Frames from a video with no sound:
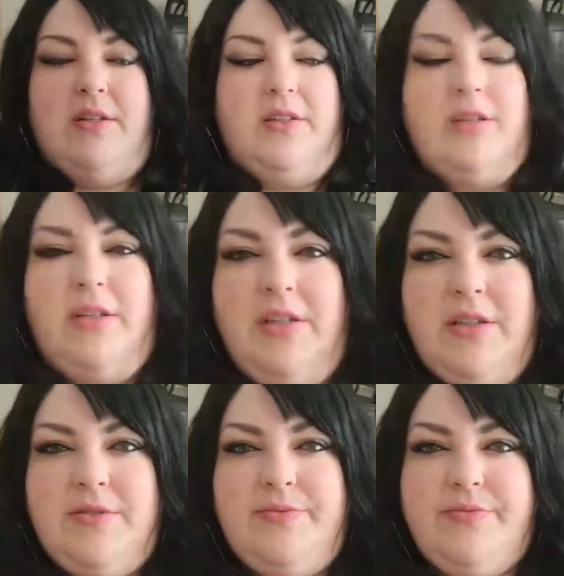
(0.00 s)

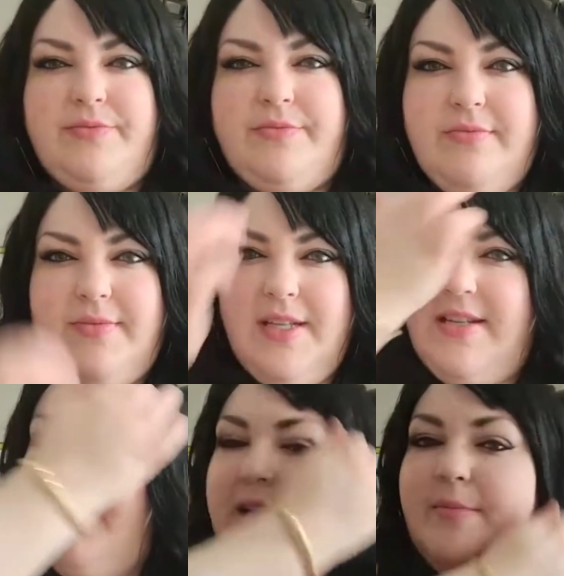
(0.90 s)

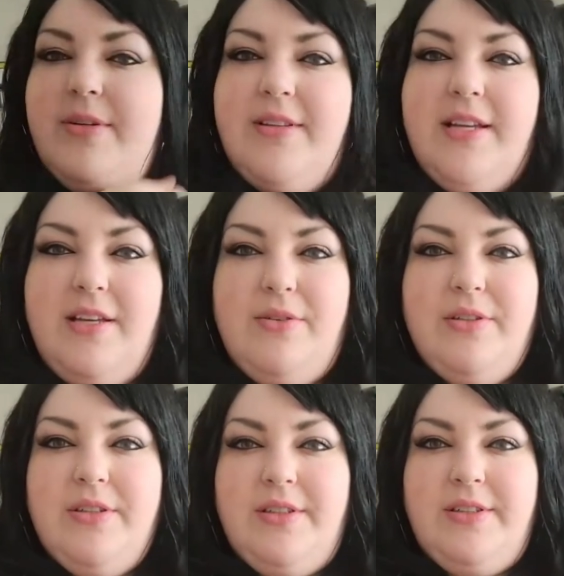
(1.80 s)
Damn it, Amber. Thank
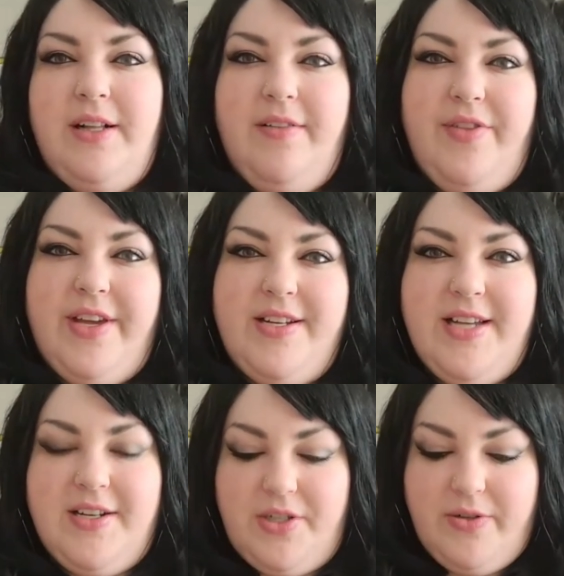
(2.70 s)
you. Thick and
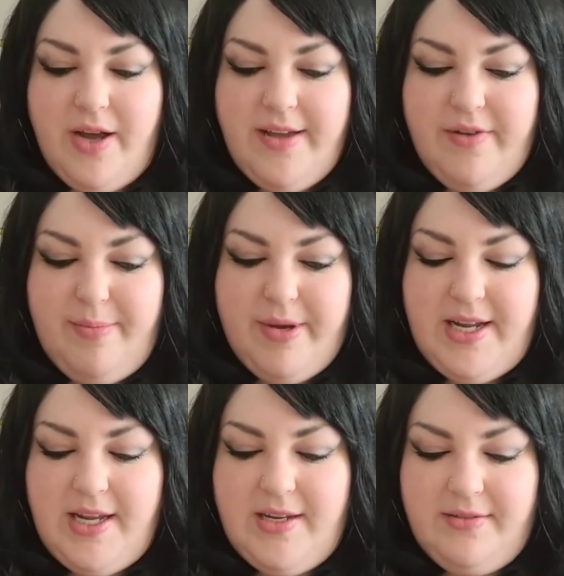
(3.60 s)
tattooed. Hi,
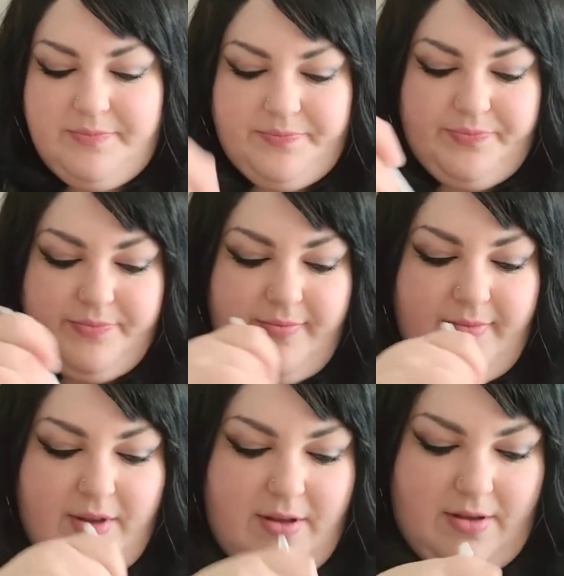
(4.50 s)
everybody.
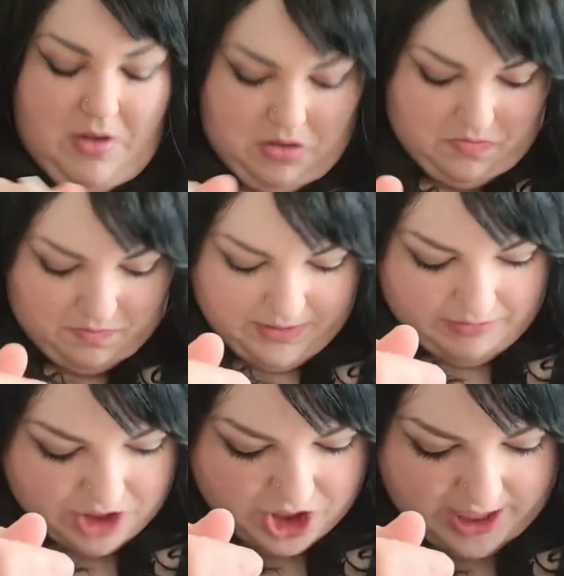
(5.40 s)

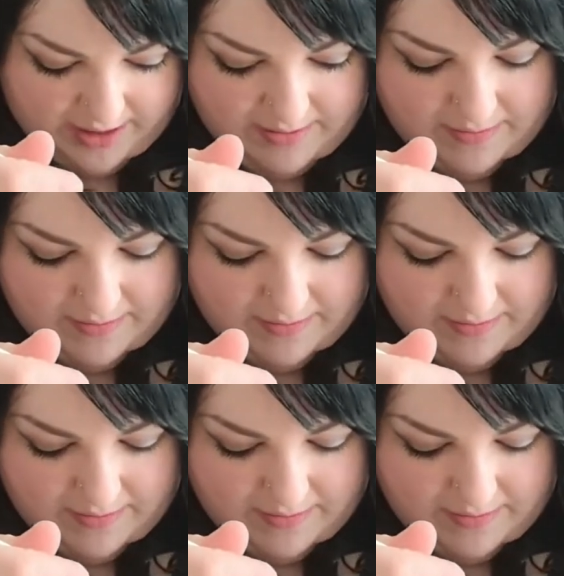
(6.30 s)
Oh, shit.